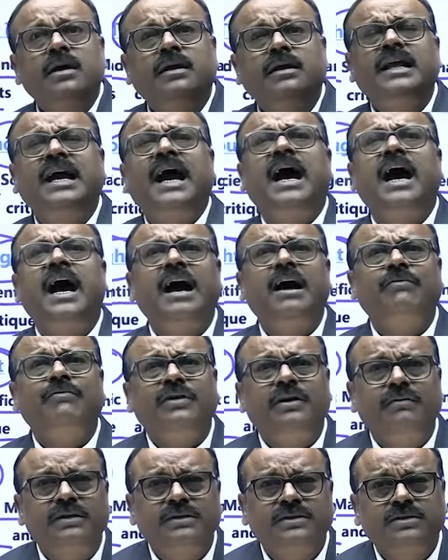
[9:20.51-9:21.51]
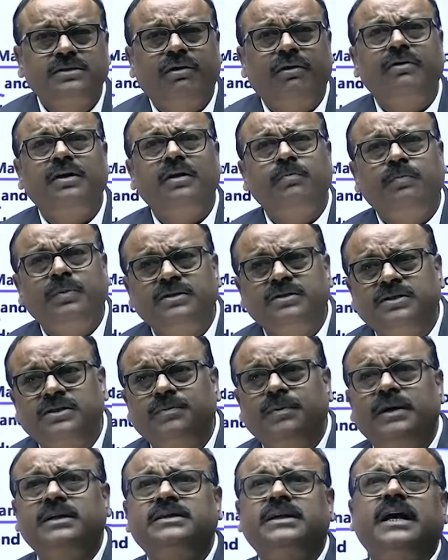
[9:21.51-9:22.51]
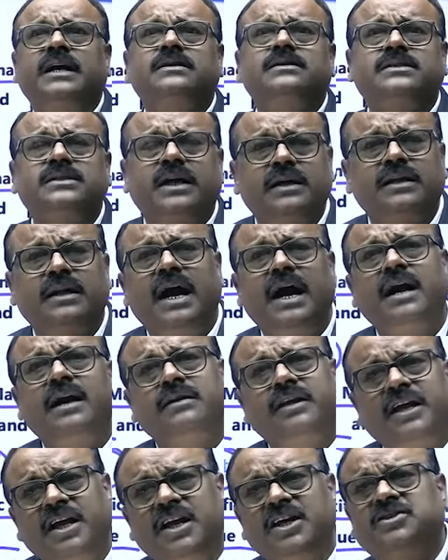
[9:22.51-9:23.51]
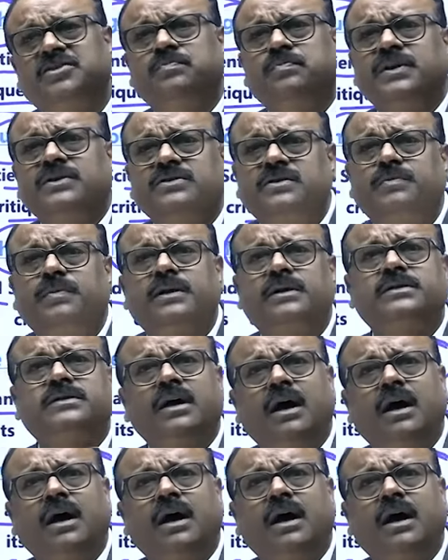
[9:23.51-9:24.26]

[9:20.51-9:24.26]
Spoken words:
they have given certain principles and said that these principles